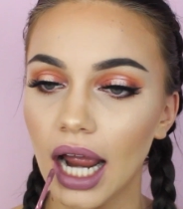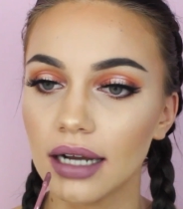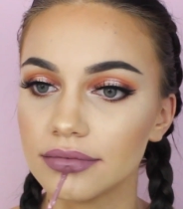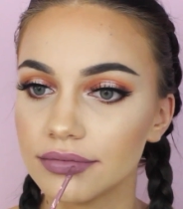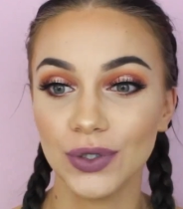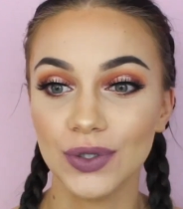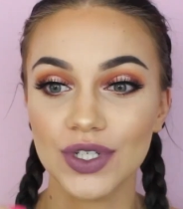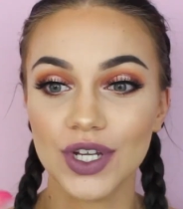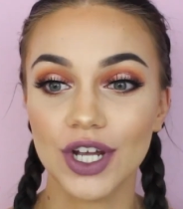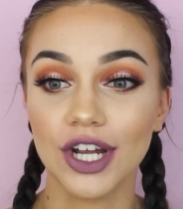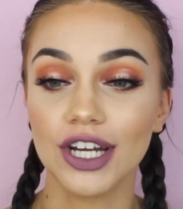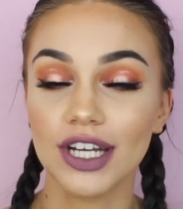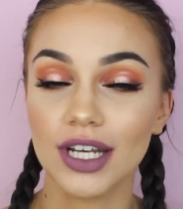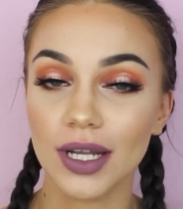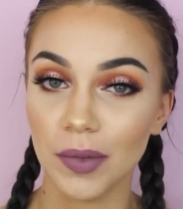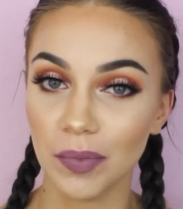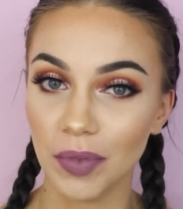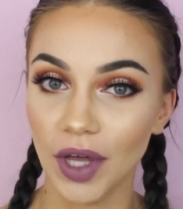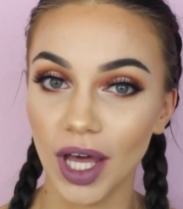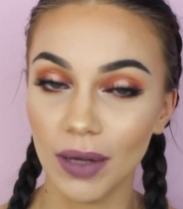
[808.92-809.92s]
cool
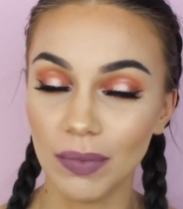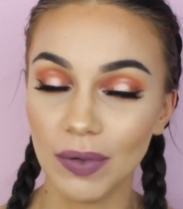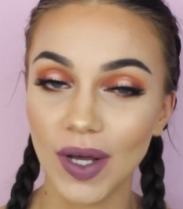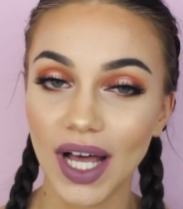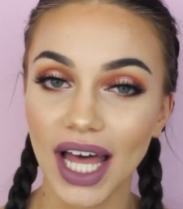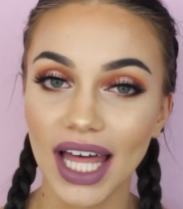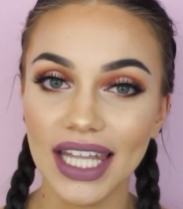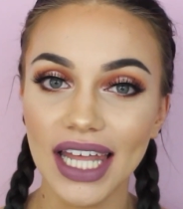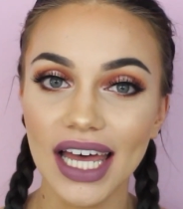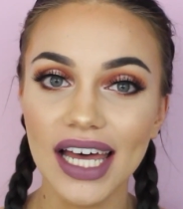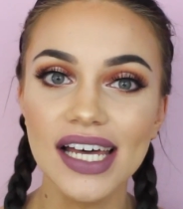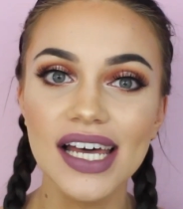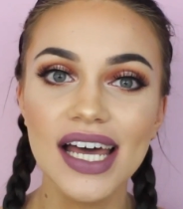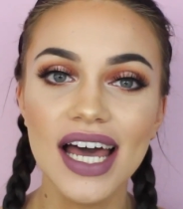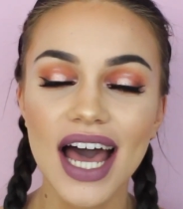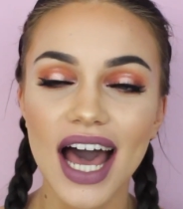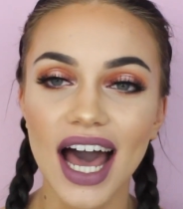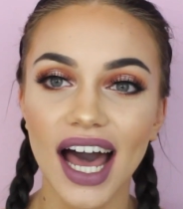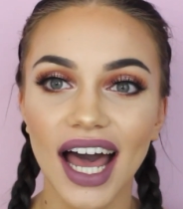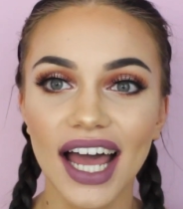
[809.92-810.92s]
toned purple color.
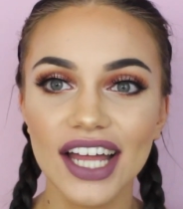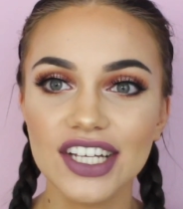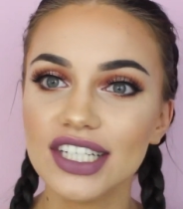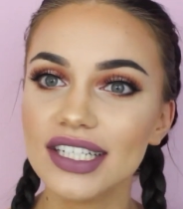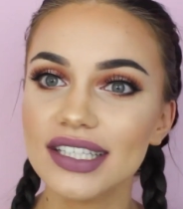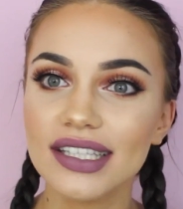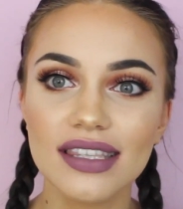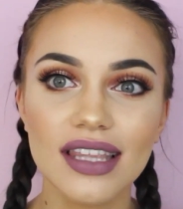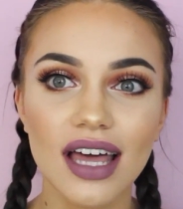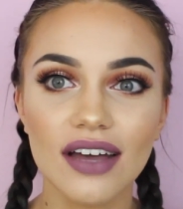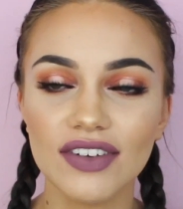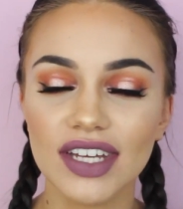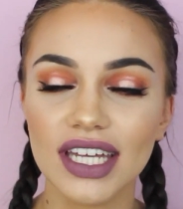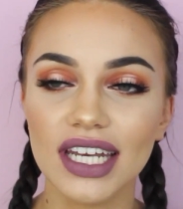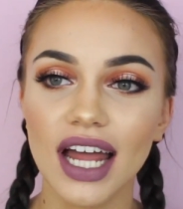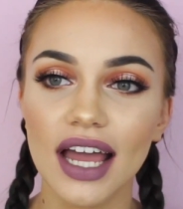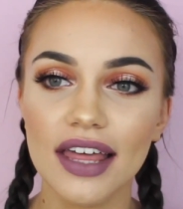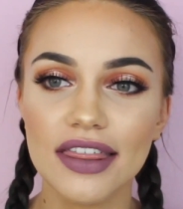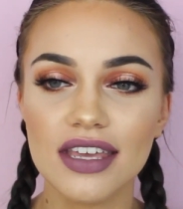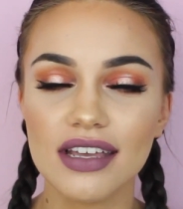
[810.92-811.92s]
I just love
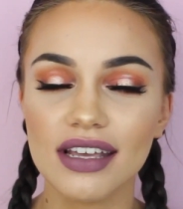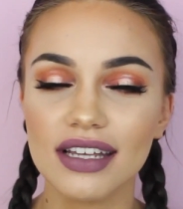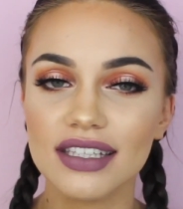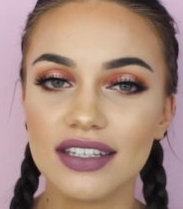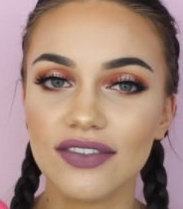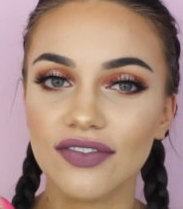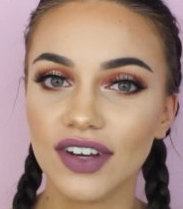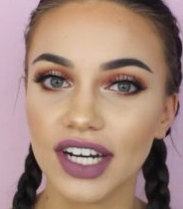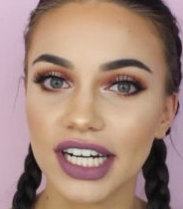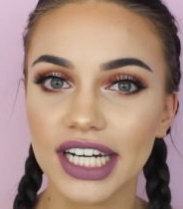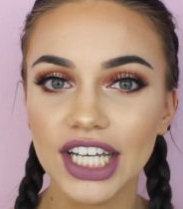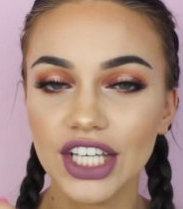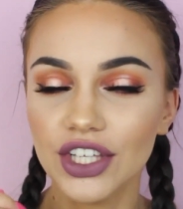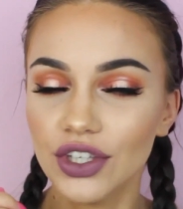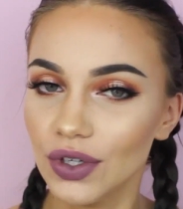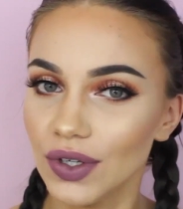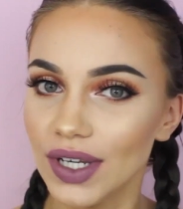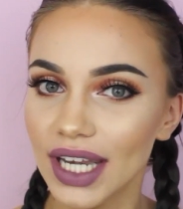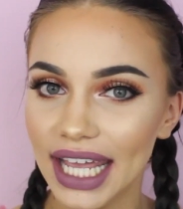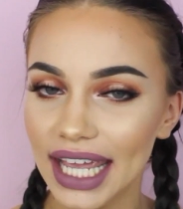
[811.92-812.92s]
it. I think it's a very
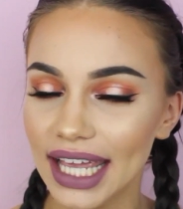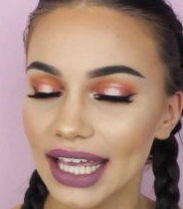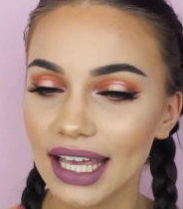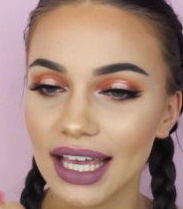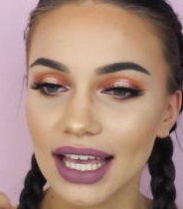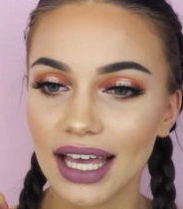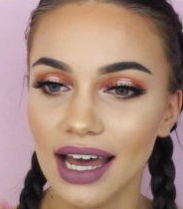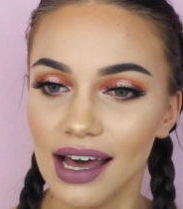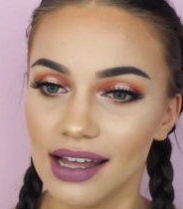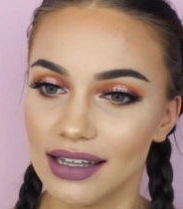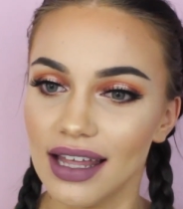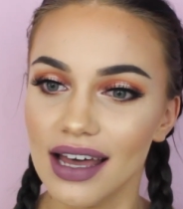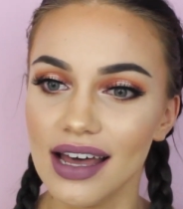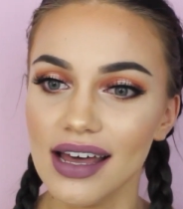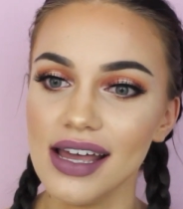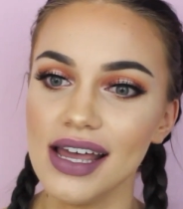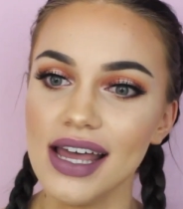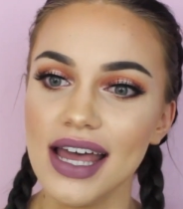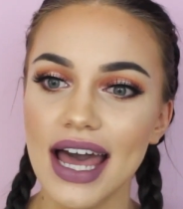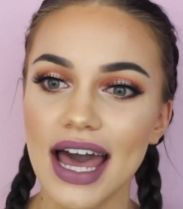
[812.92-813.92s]
unique
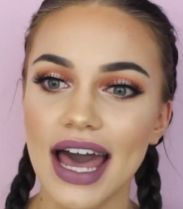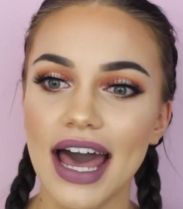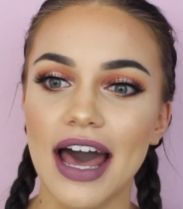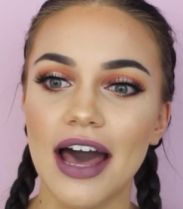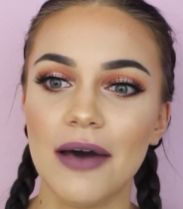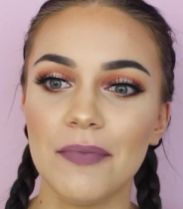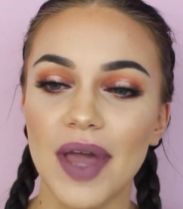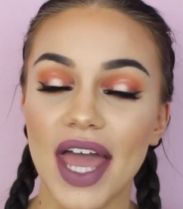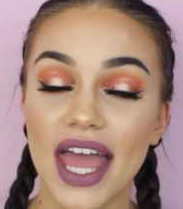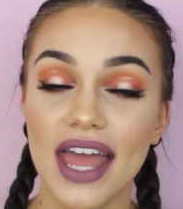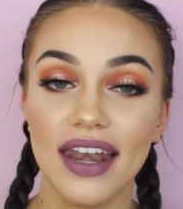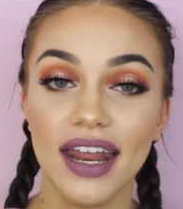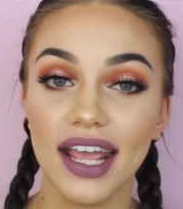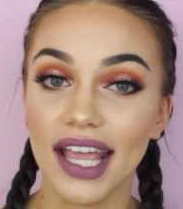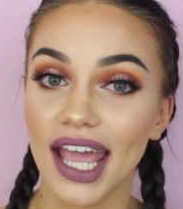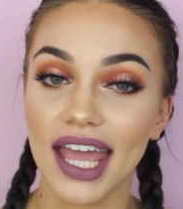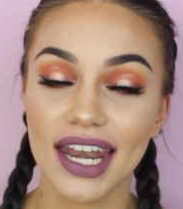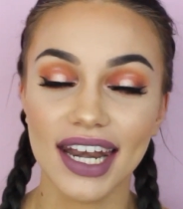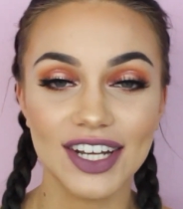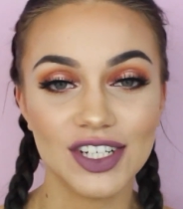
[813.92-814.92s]
color, and
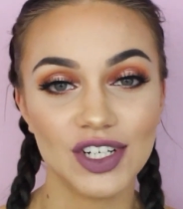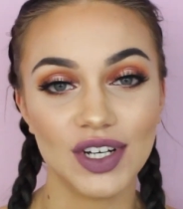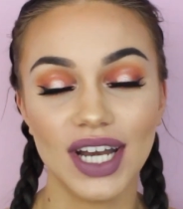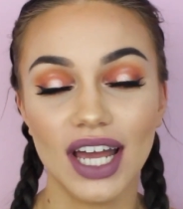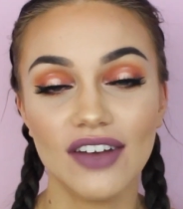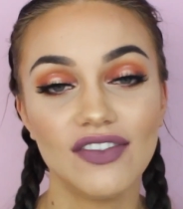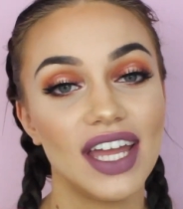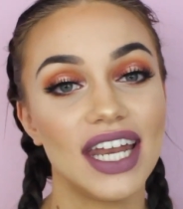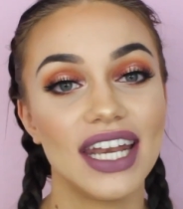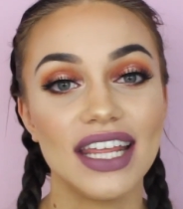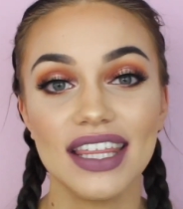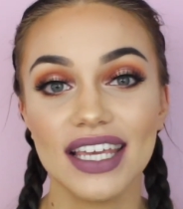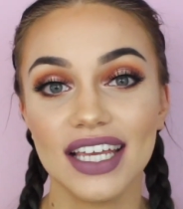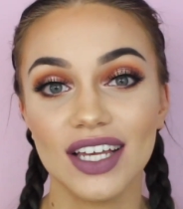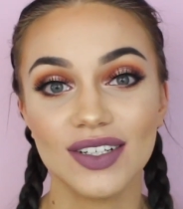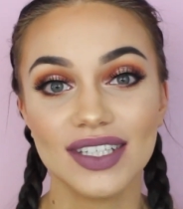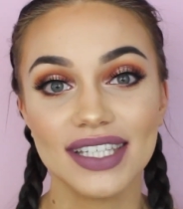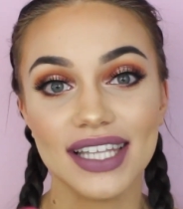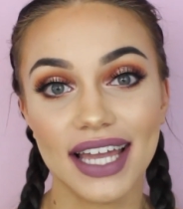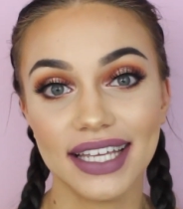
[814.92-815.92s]
again, I don't have anything
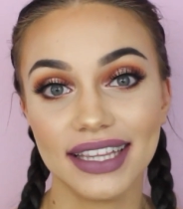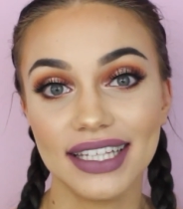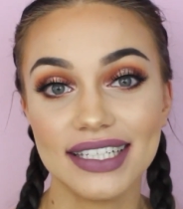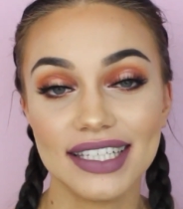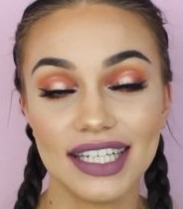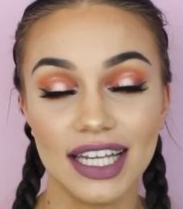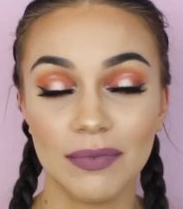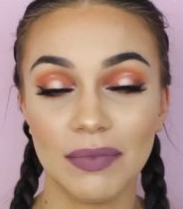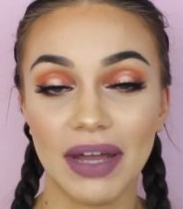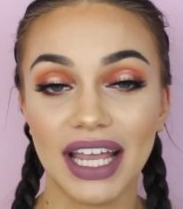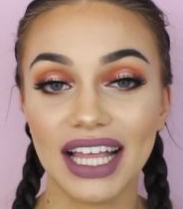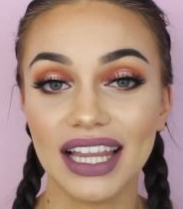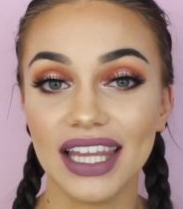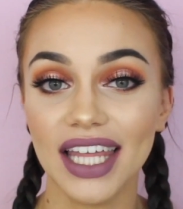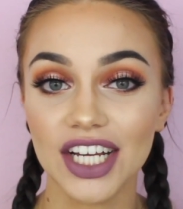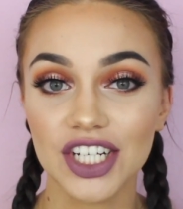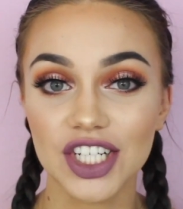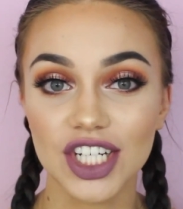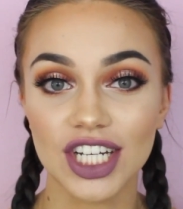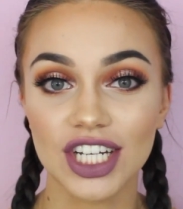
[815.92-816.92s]
else like this in my
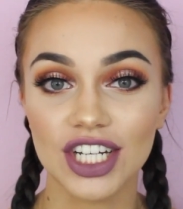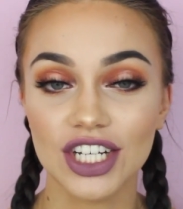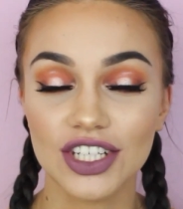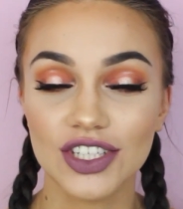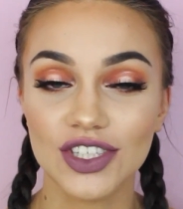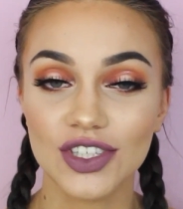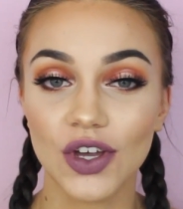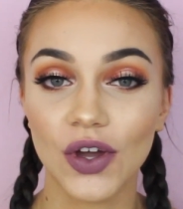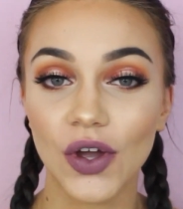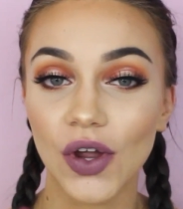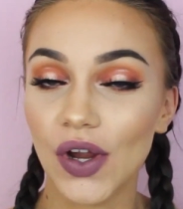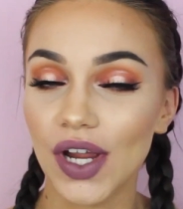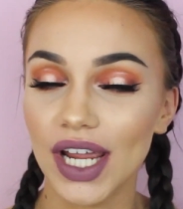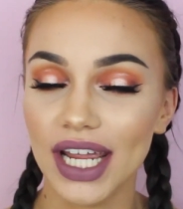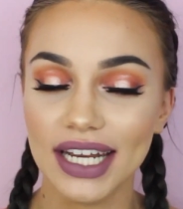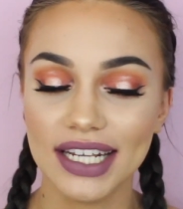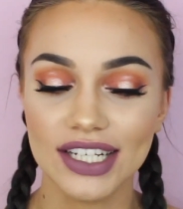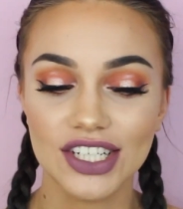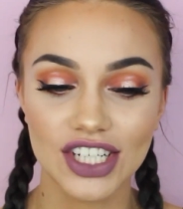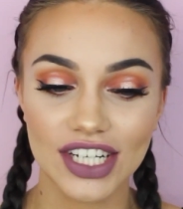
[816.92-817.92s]
collection, so
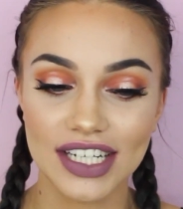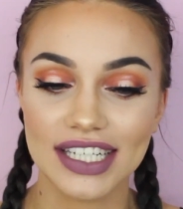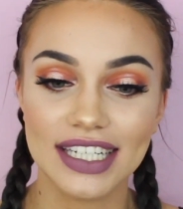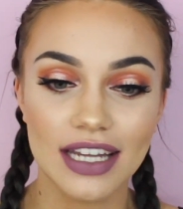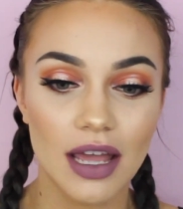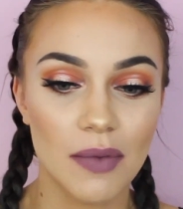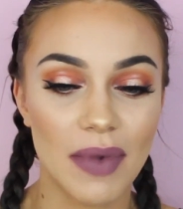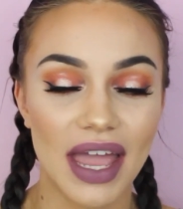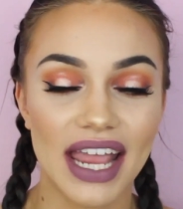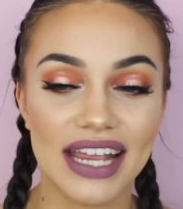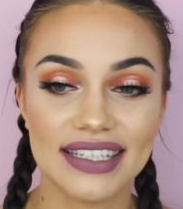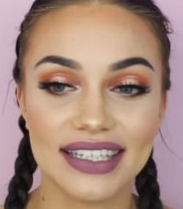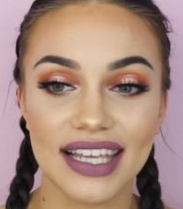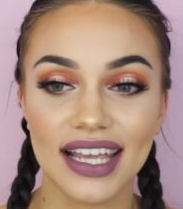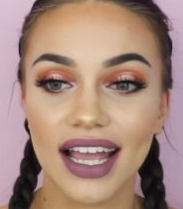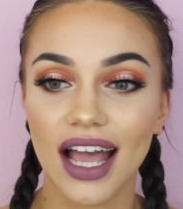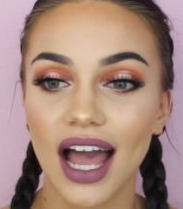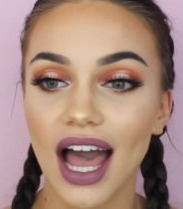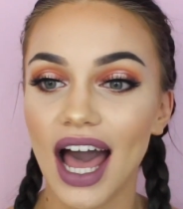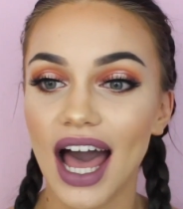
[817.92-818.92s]
it is just
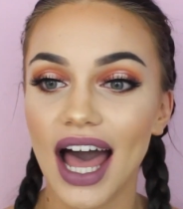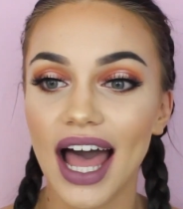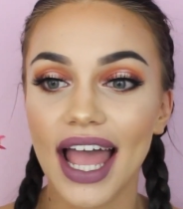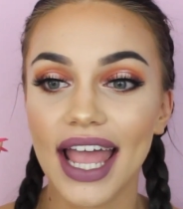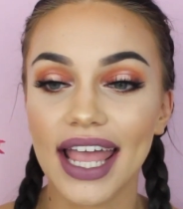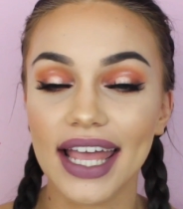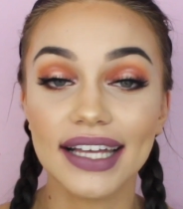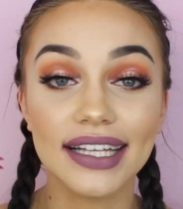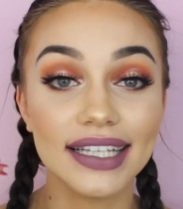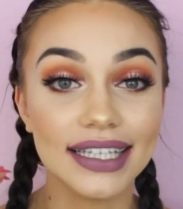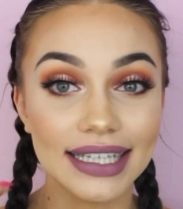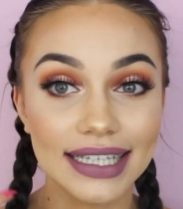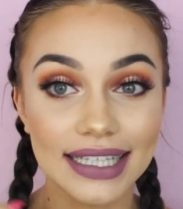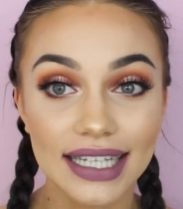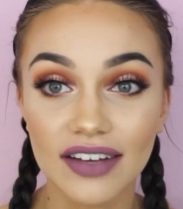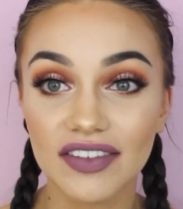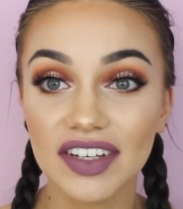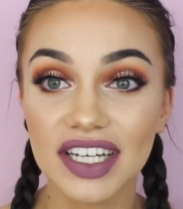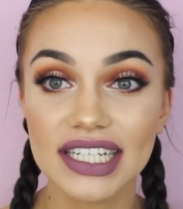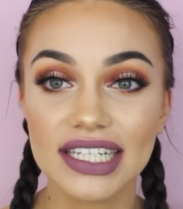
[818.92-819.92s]
amazing. I
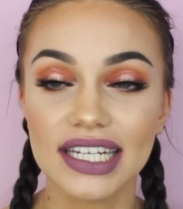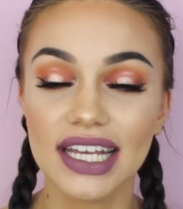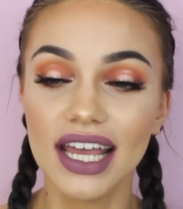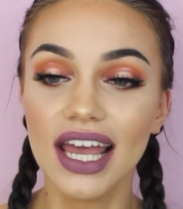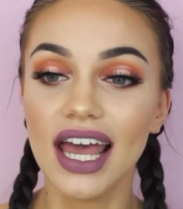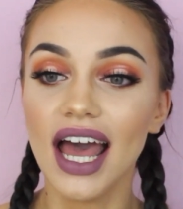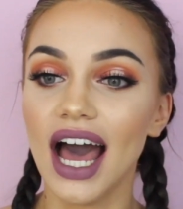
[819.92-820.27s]
love it.